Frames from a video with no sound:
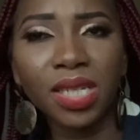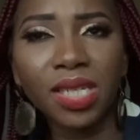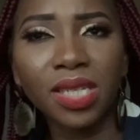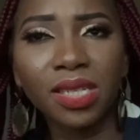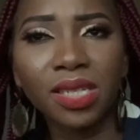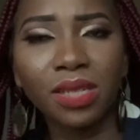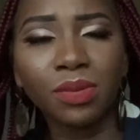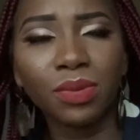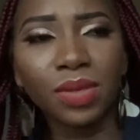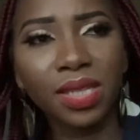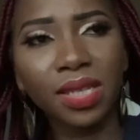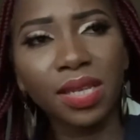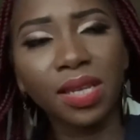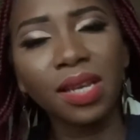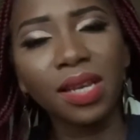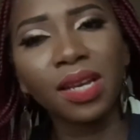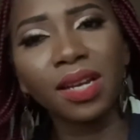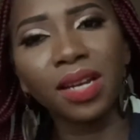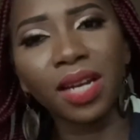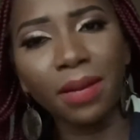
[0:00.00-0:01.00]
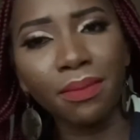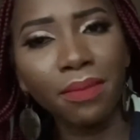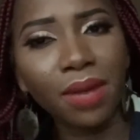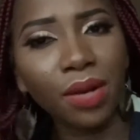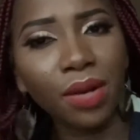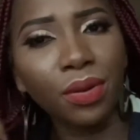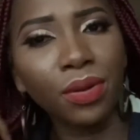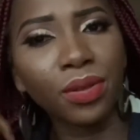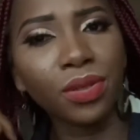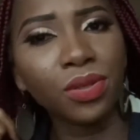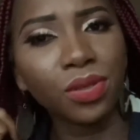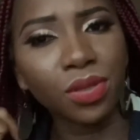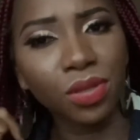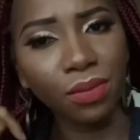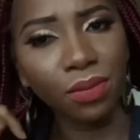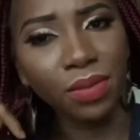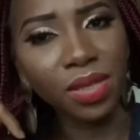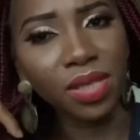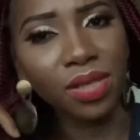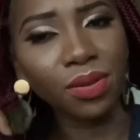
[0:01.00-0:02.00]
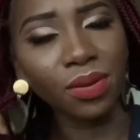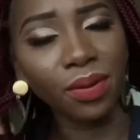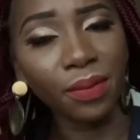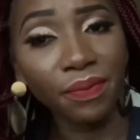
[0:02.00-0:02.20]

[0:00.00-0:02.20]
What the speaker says: She'll say, grandma calls you Somito.